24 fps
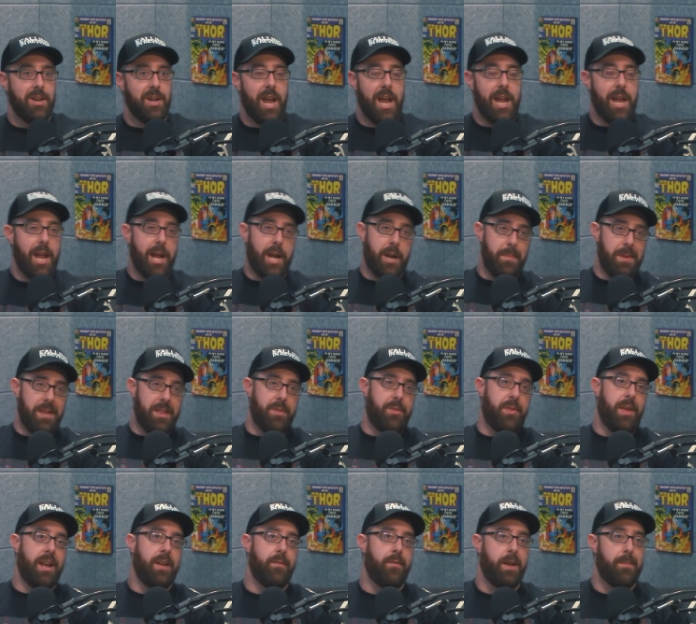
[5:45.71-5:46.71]
it, it could be the
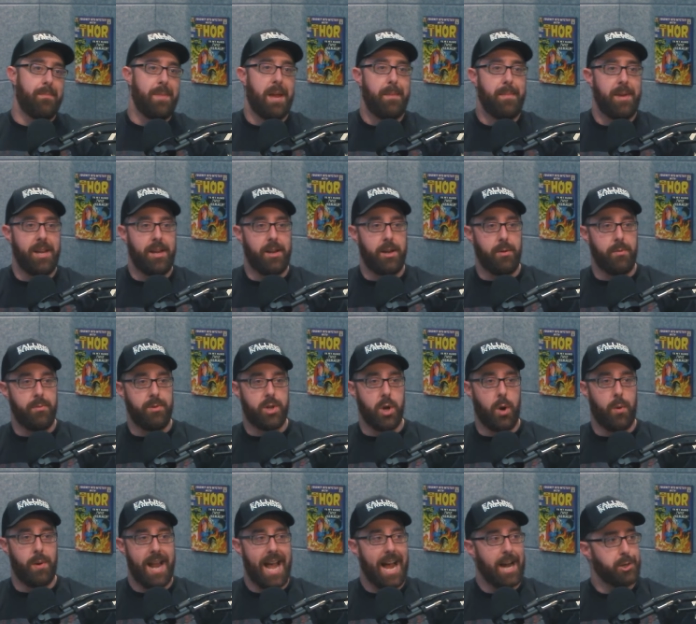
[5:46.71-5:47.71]
thing of like maybe you
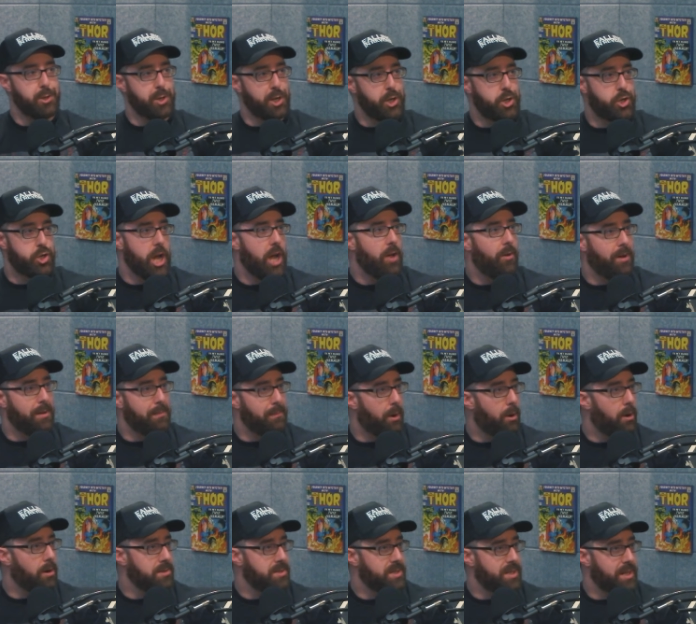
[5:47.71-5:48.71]
don't actually gel in
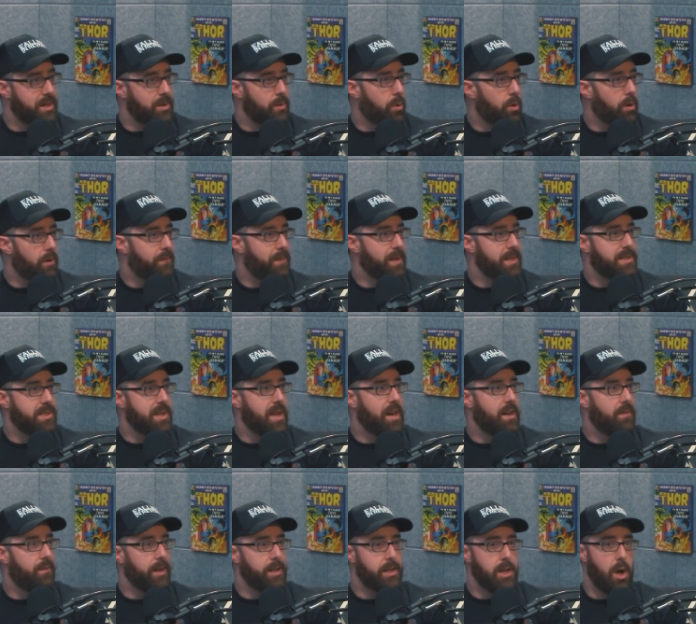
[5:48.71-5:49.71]
person or if it's kind
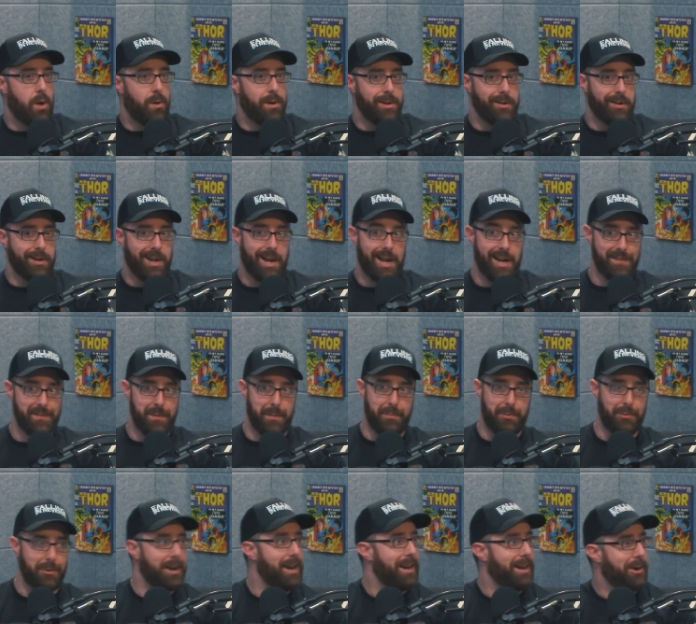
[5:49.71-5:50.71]
of like no you're kind of a
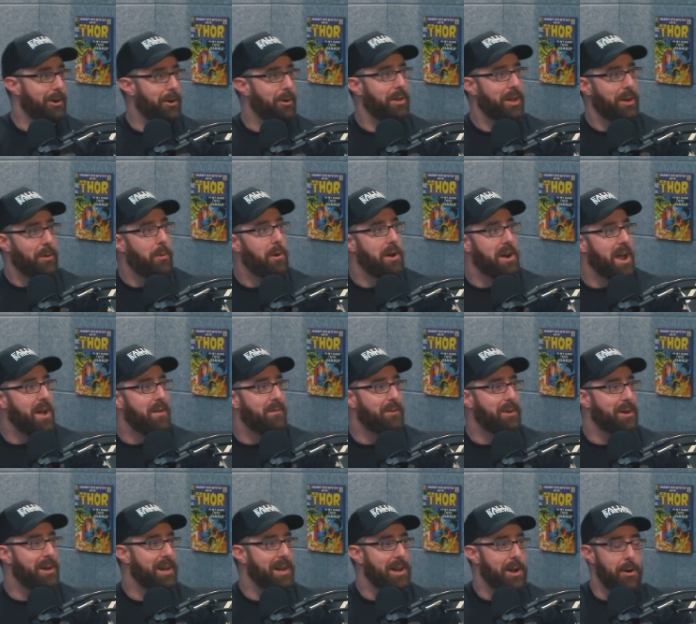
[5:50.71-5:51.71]
prick or like
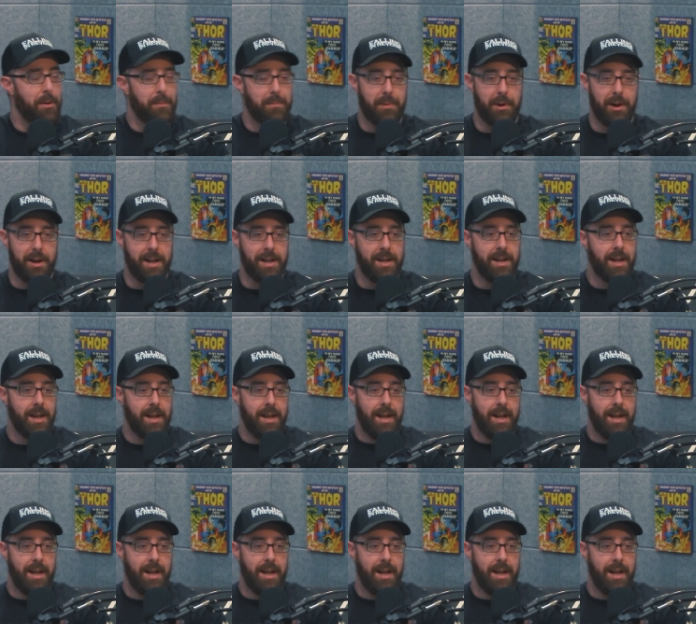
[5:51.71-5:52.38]
whatever you know but